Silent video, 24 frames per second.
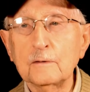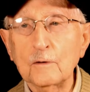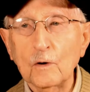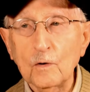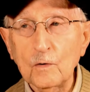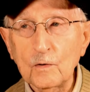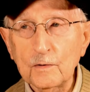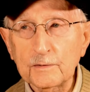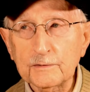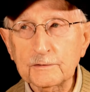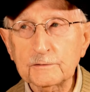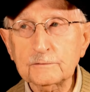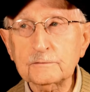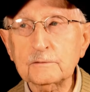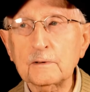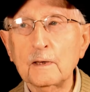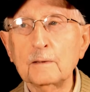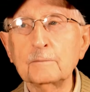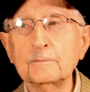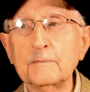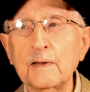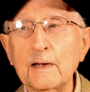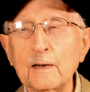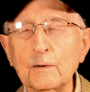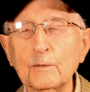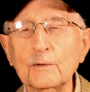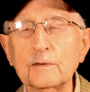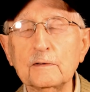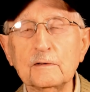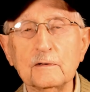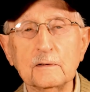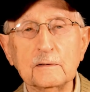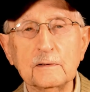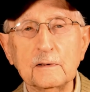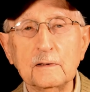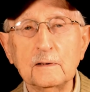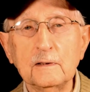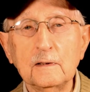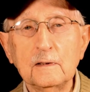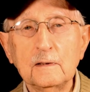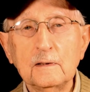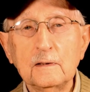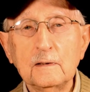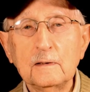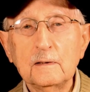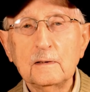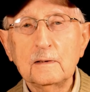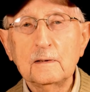August. I'm now in the
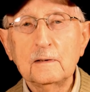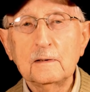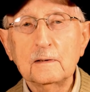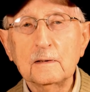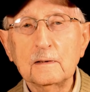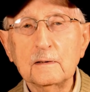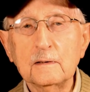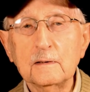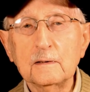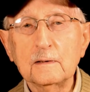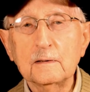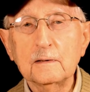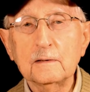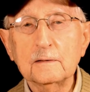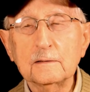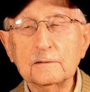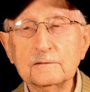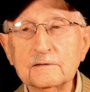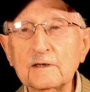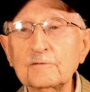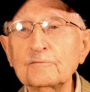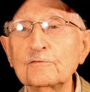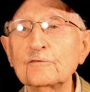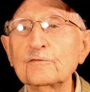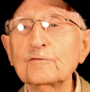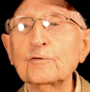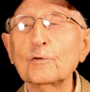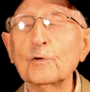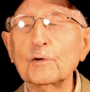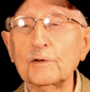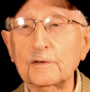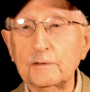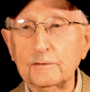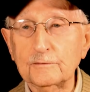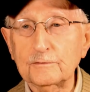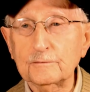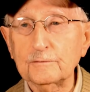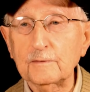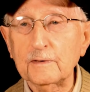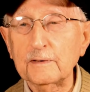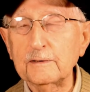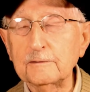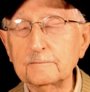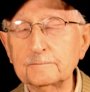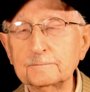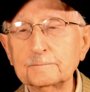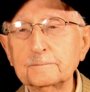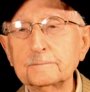740th.
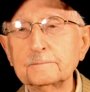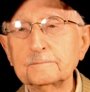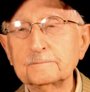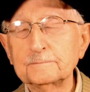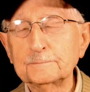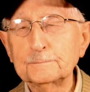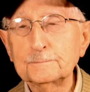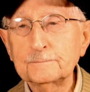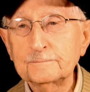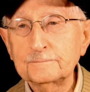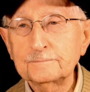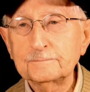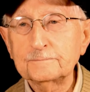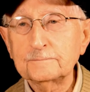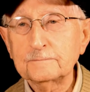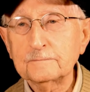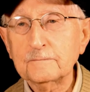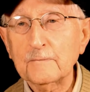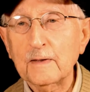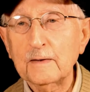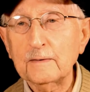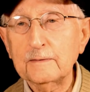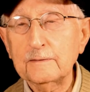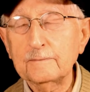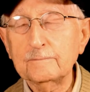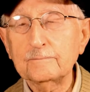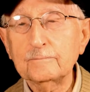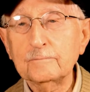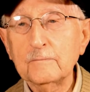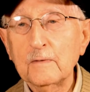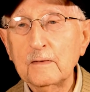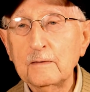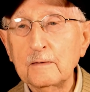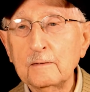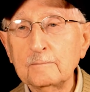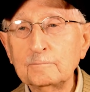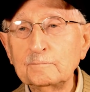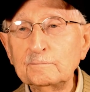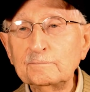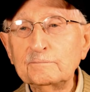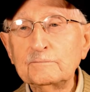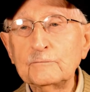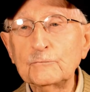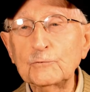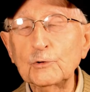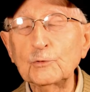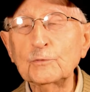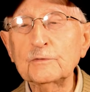740th is August. Right.
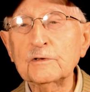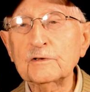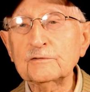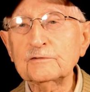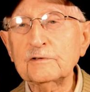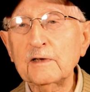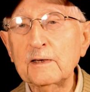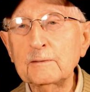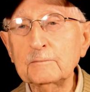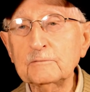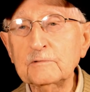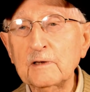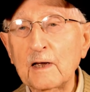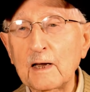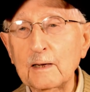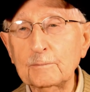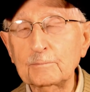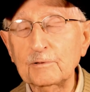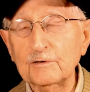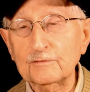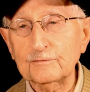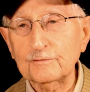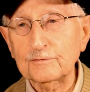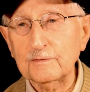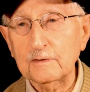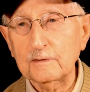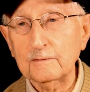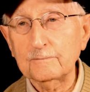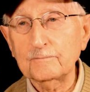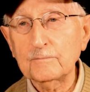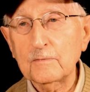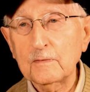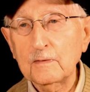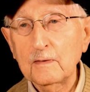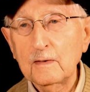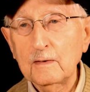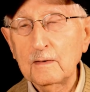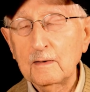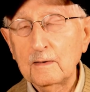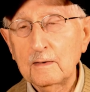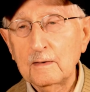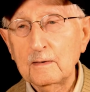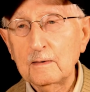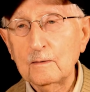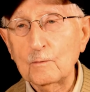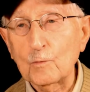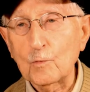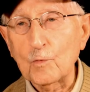Doing the same type of
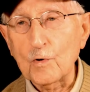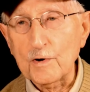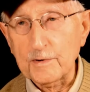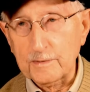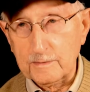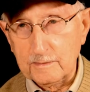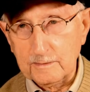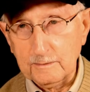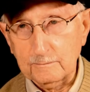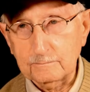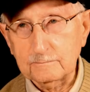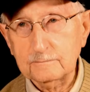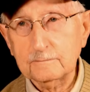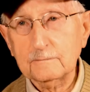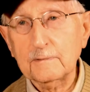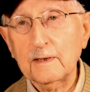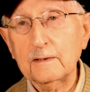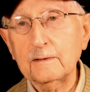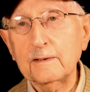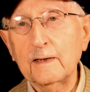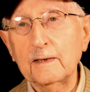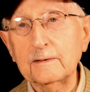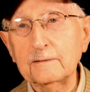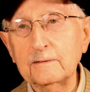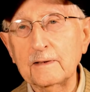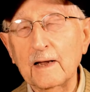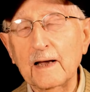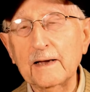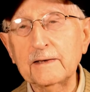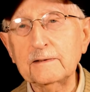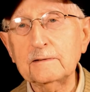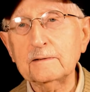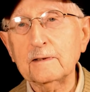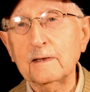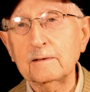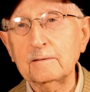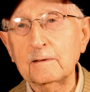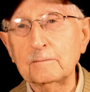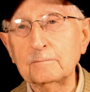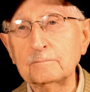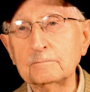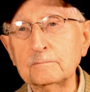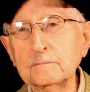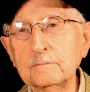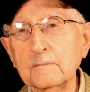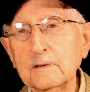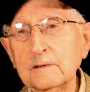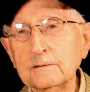work at night
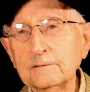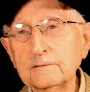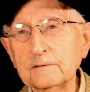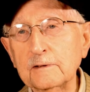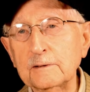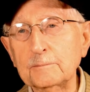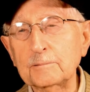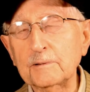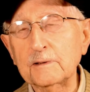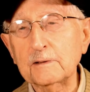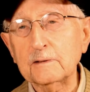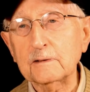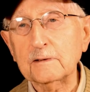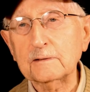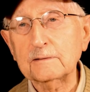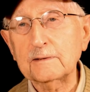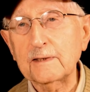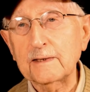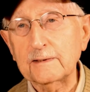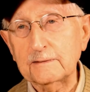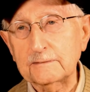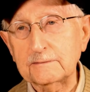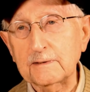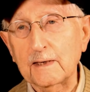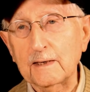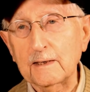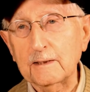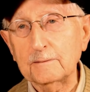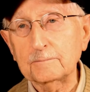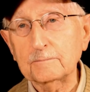and sleeping in the daytime.